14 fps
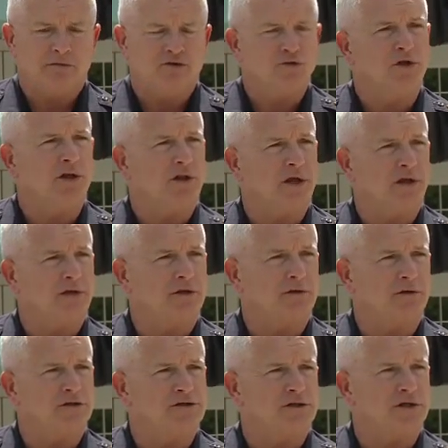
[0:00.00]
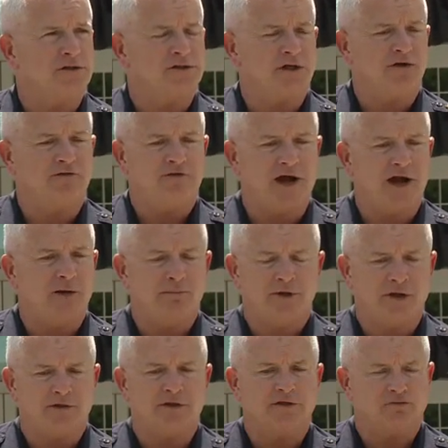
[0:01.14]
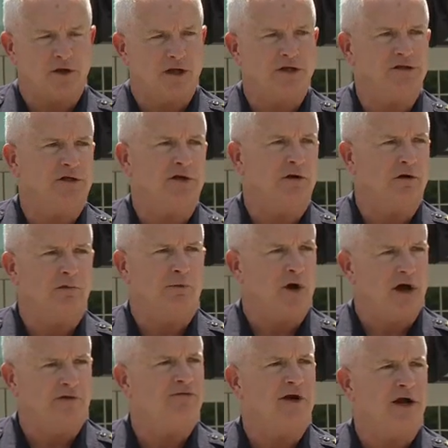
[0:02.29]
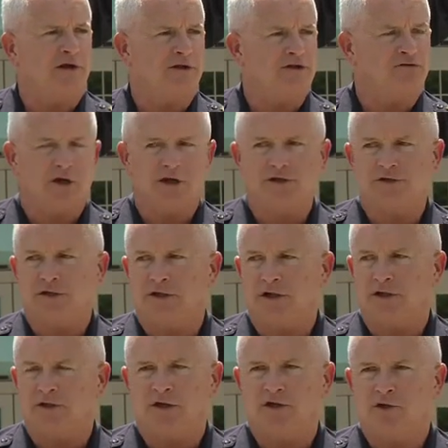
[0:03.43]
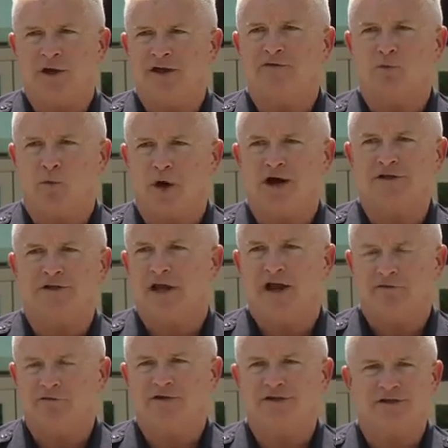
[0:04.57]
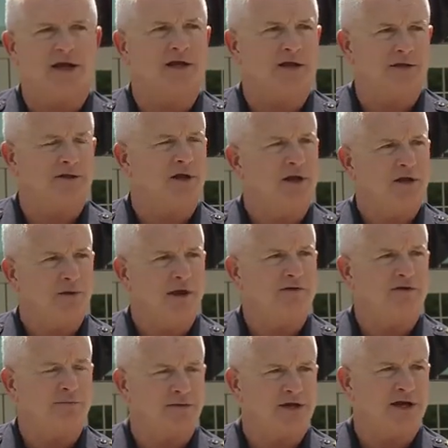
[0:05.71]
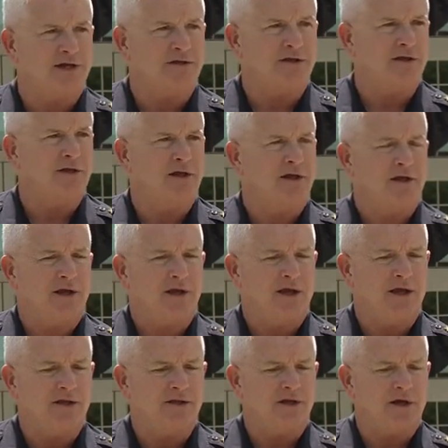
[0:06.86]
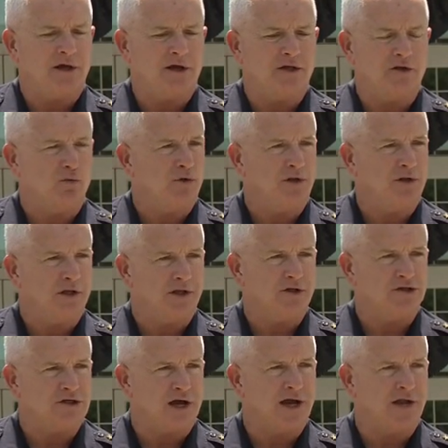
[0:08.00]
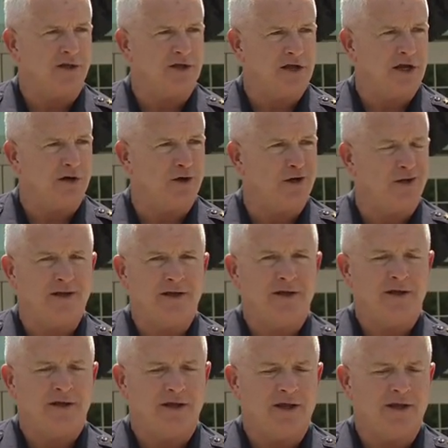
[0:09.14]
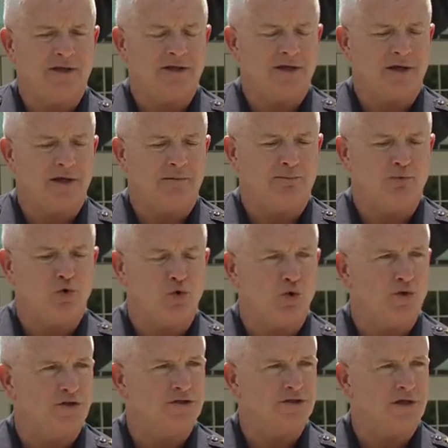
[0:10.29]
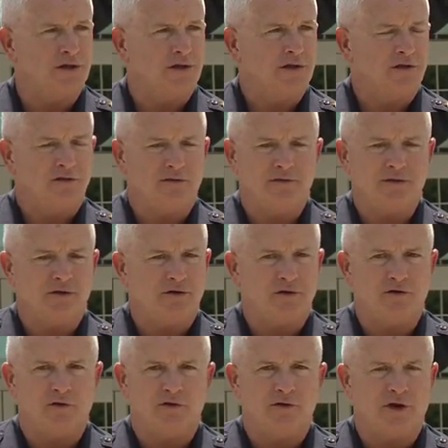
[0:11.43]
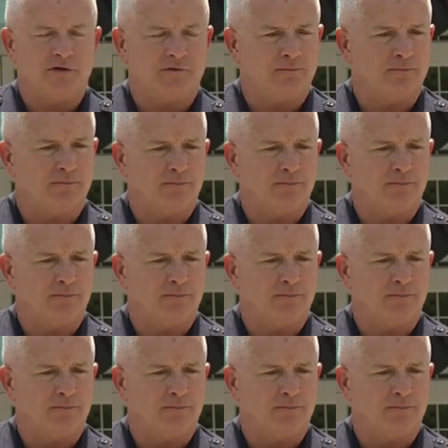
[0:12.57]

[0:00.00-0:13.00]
treat it like it's a fire pit that's raging or a bonfire that's raging, and you have to watch it every second. You have to protect it, and you wouldn't let your child near it. And pools, though they're